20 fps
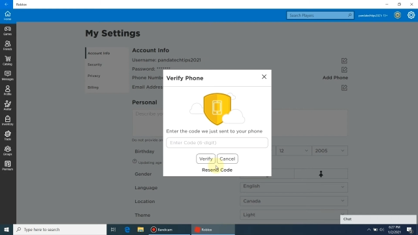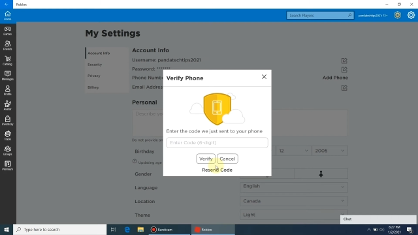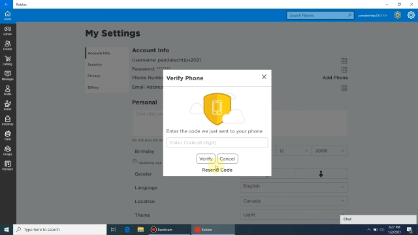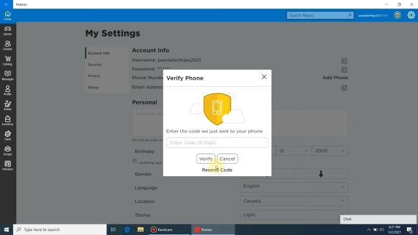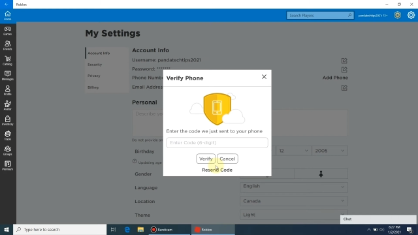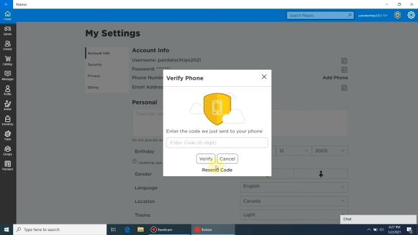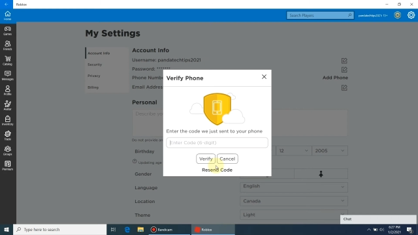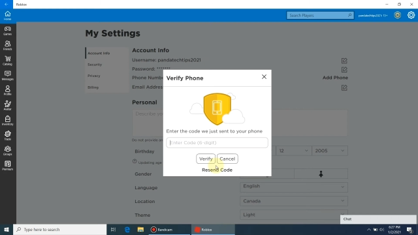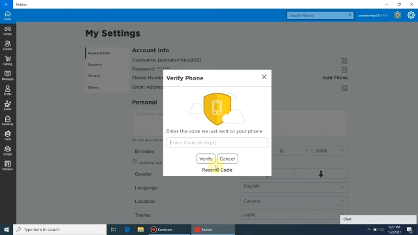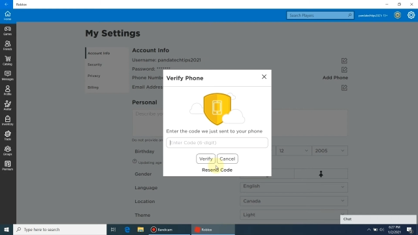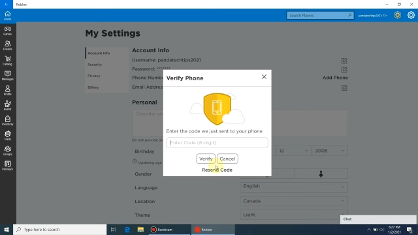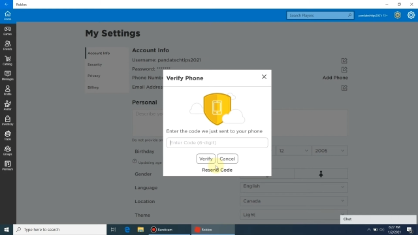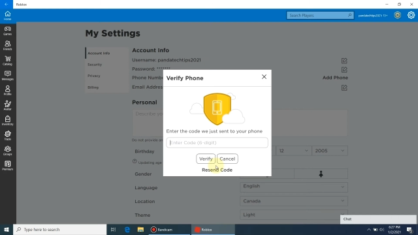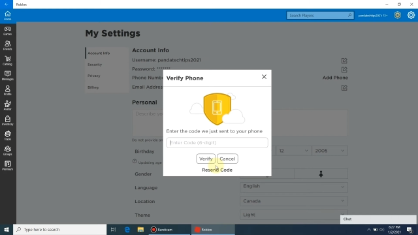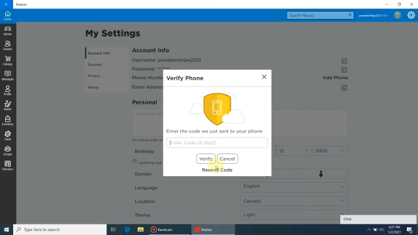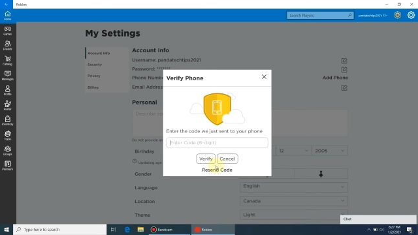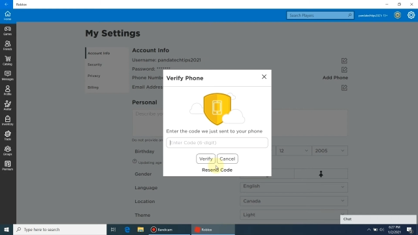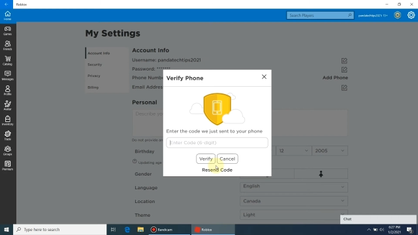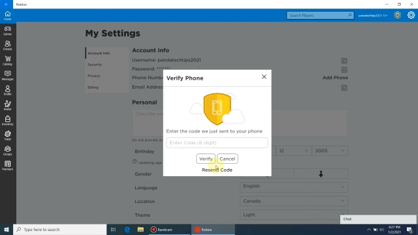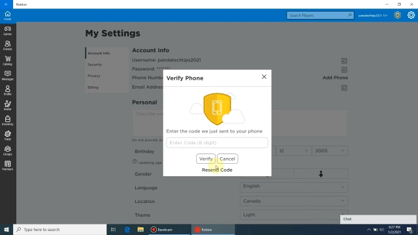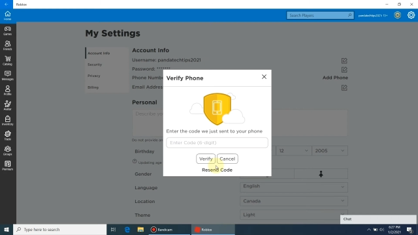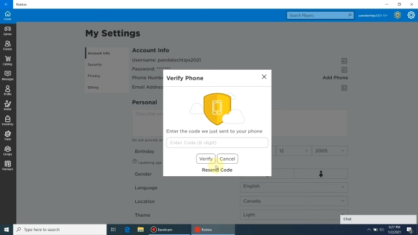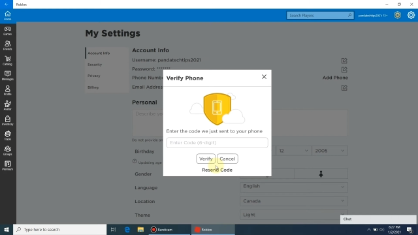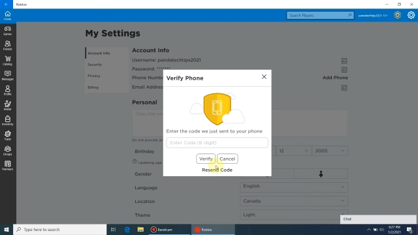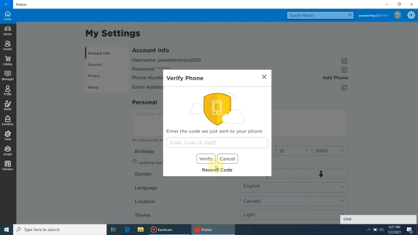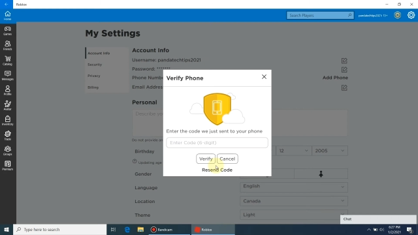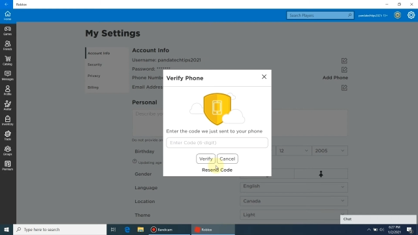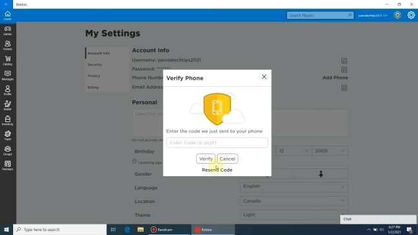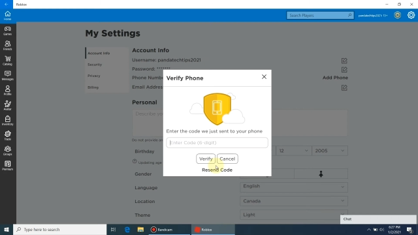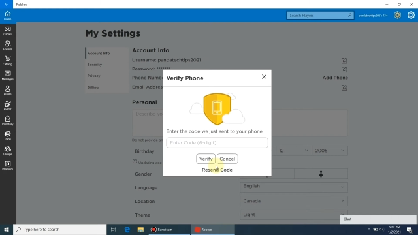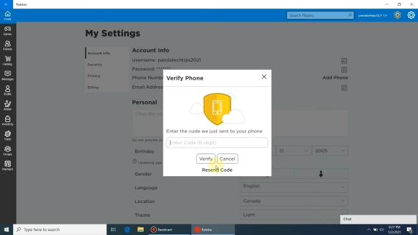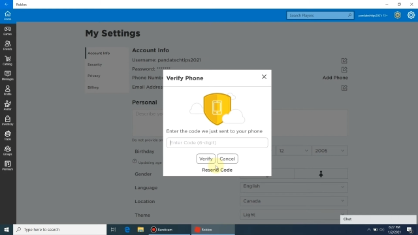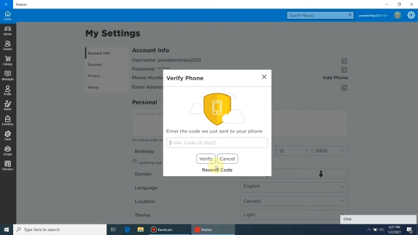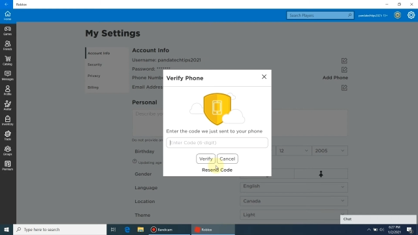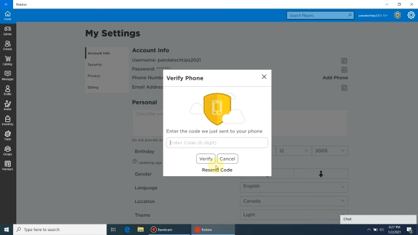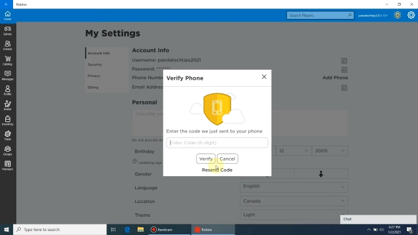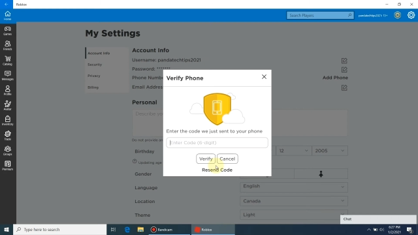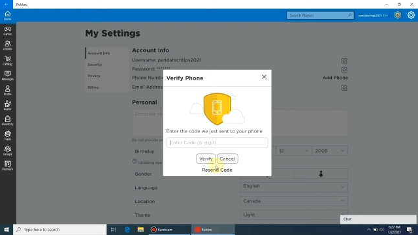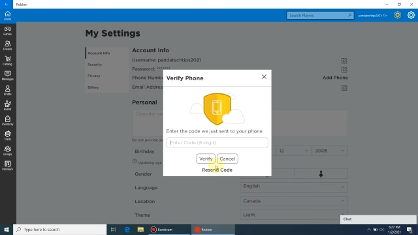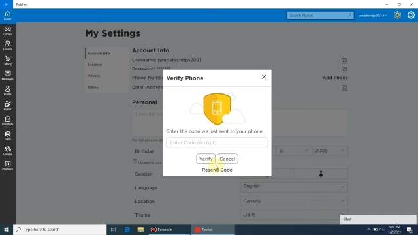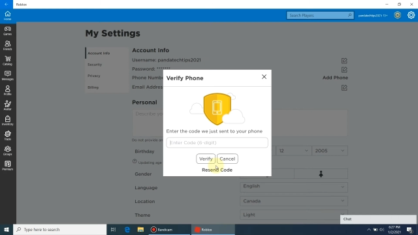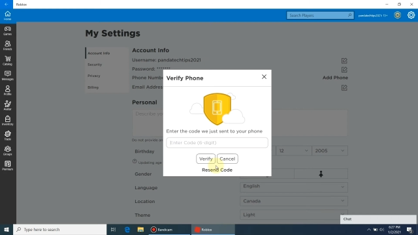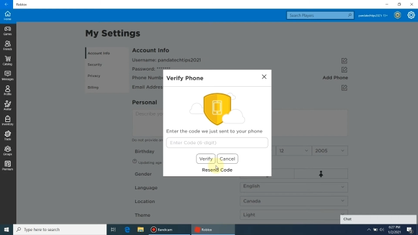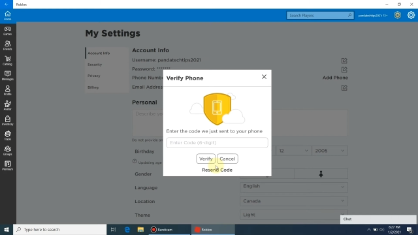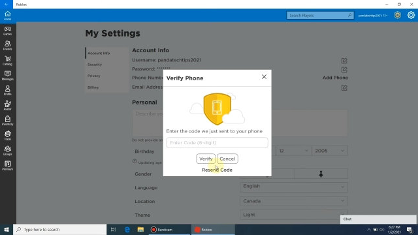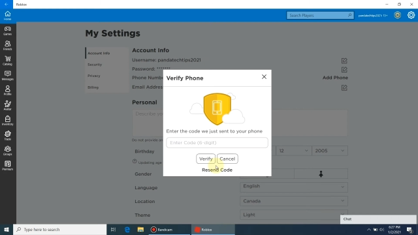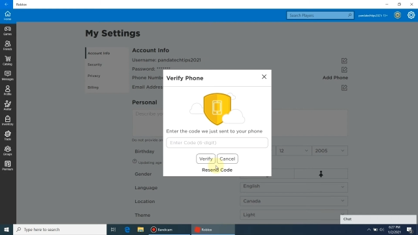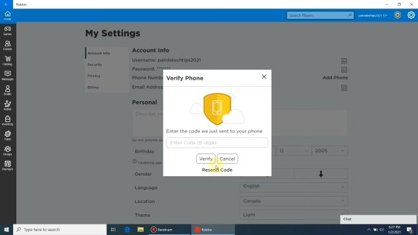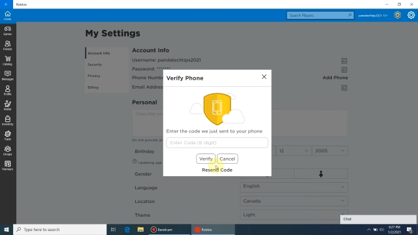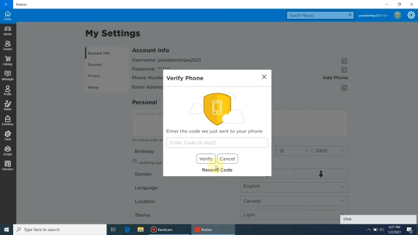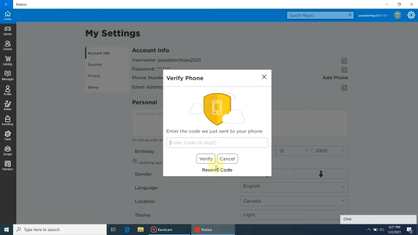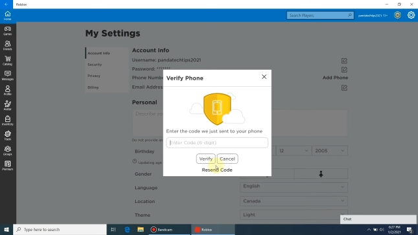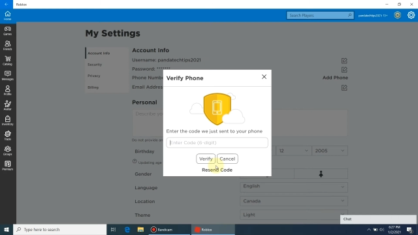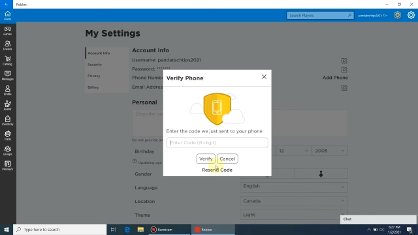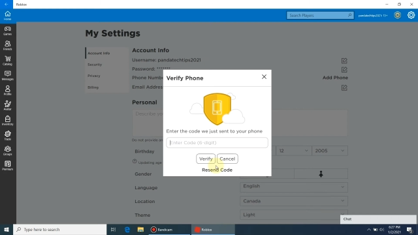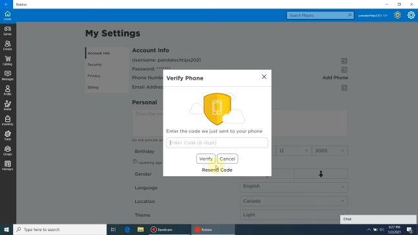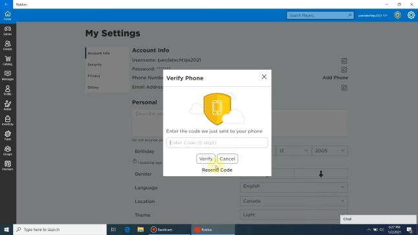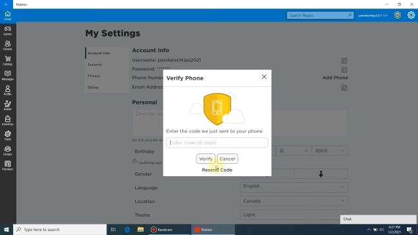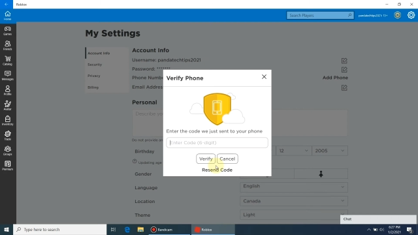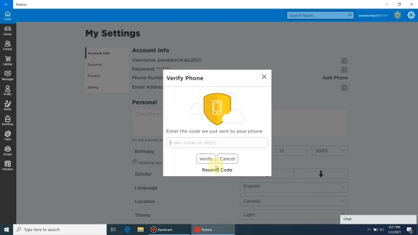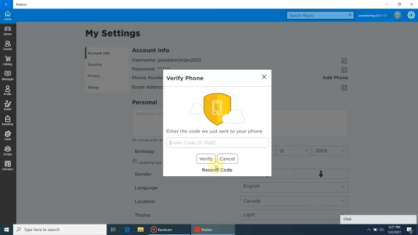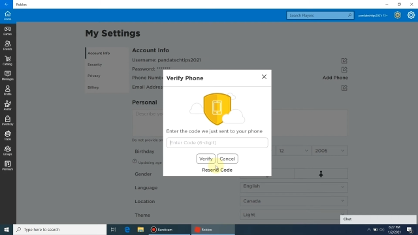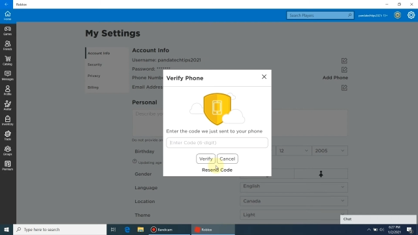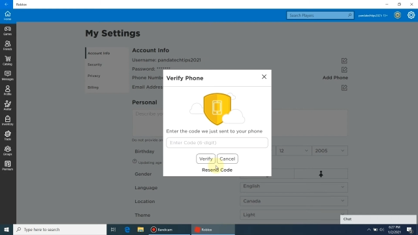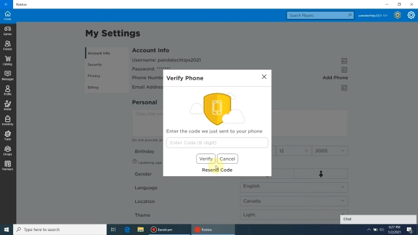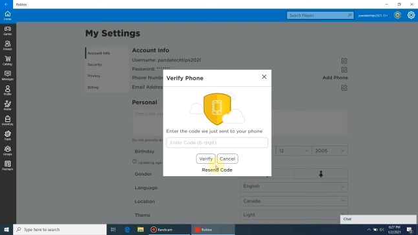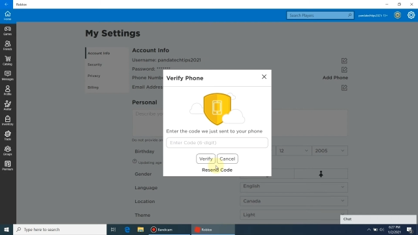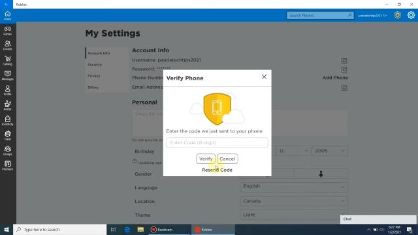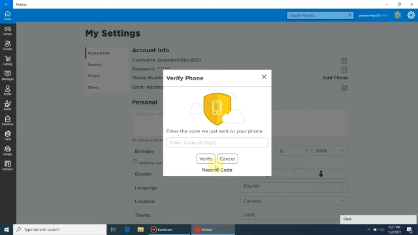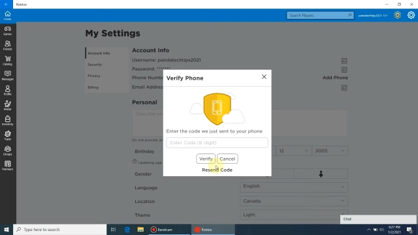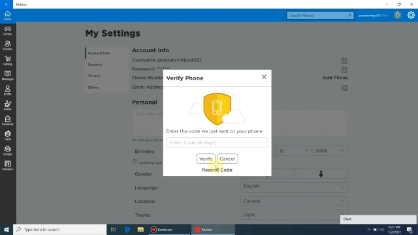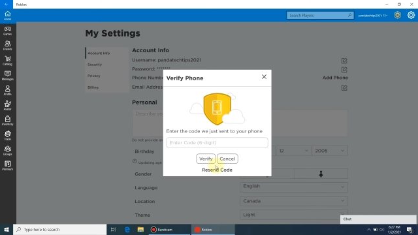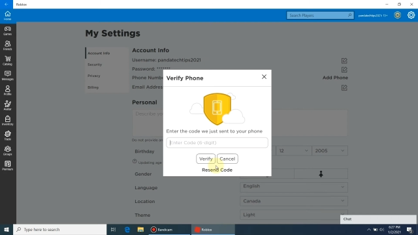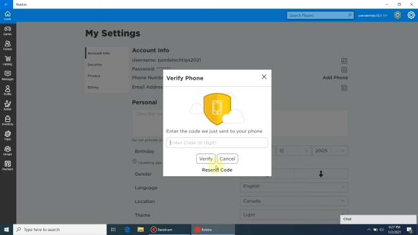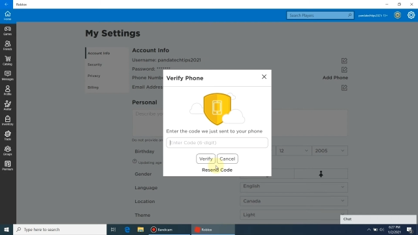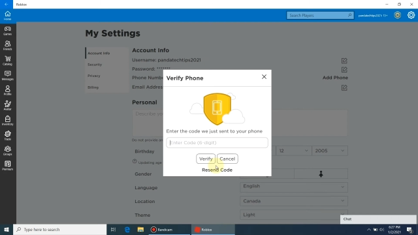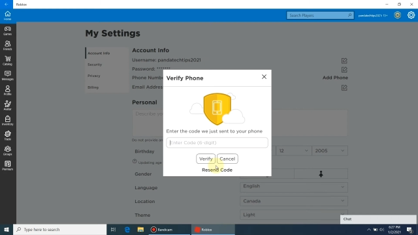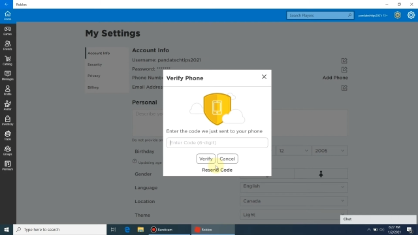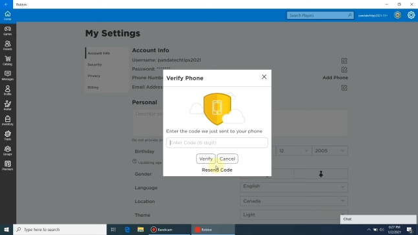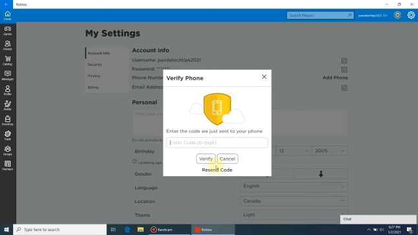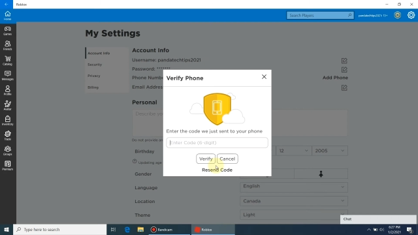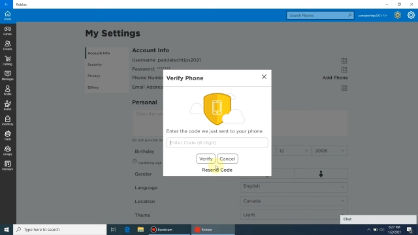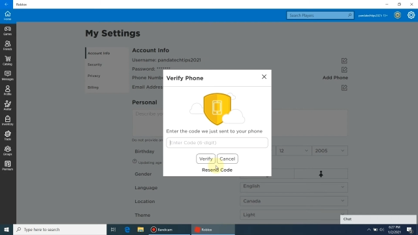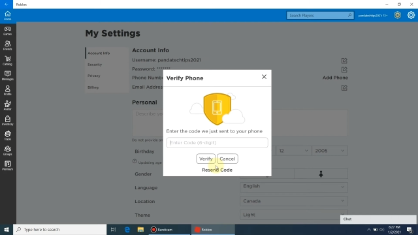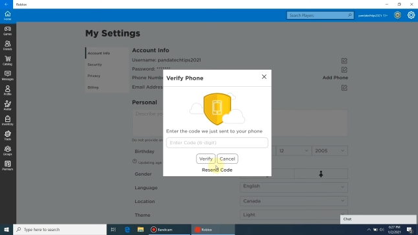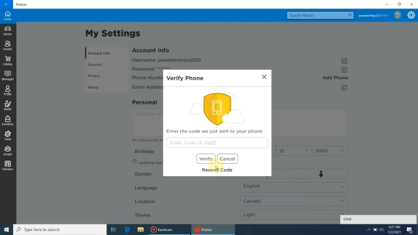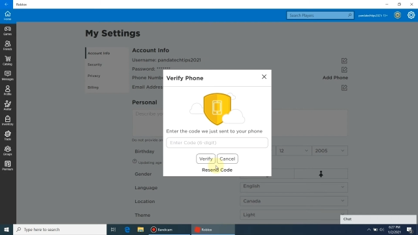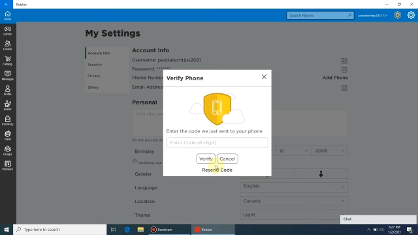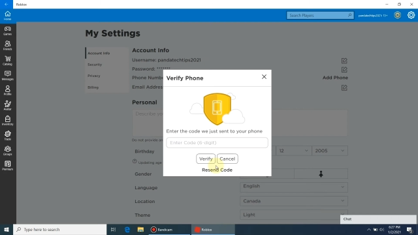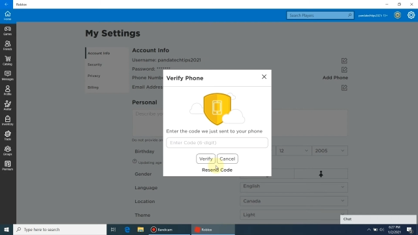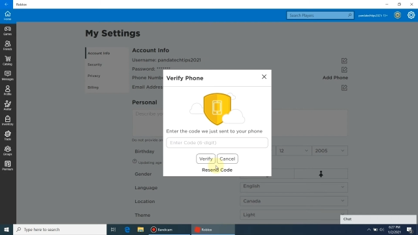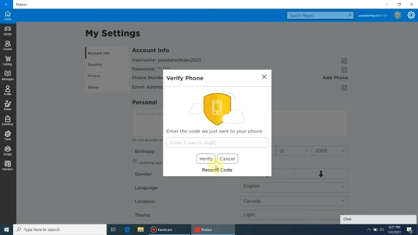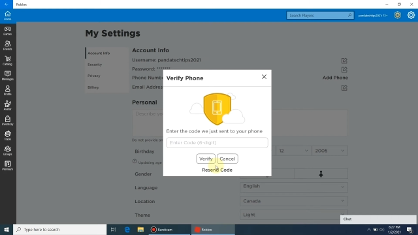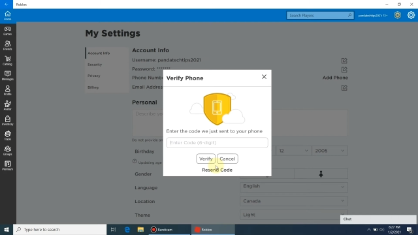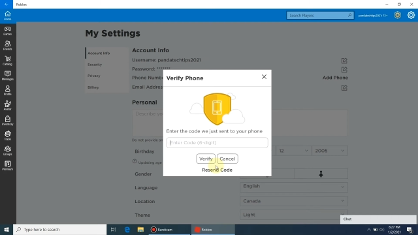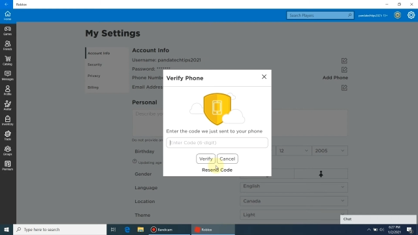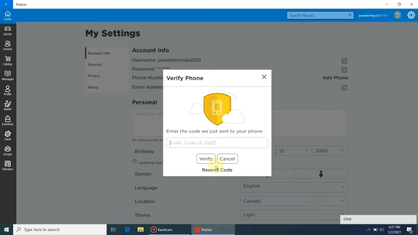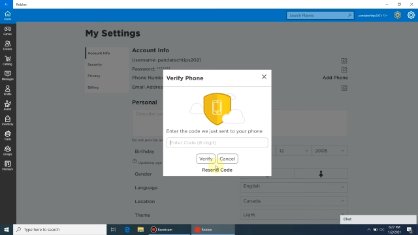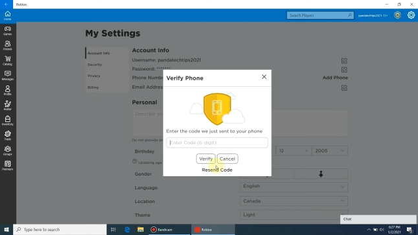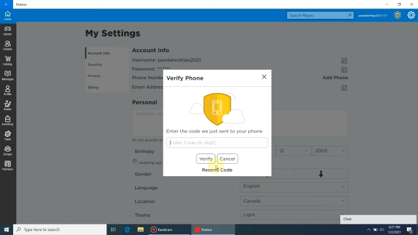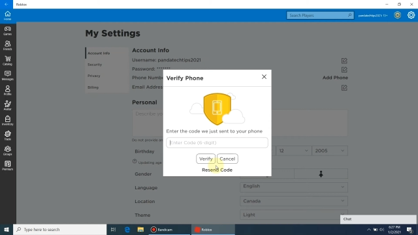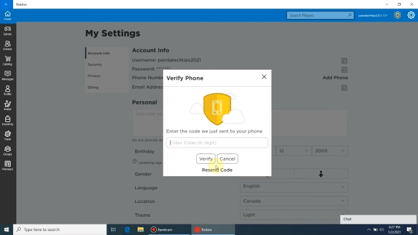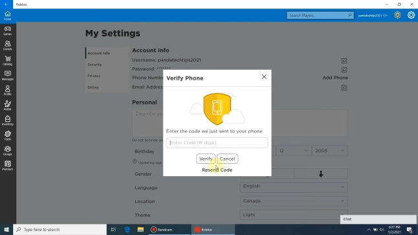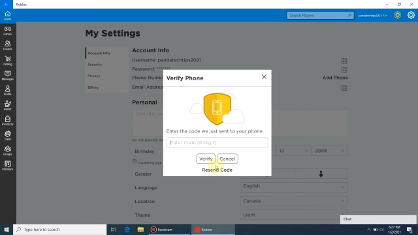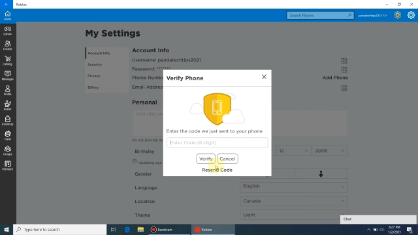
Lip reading: (no speaker visible)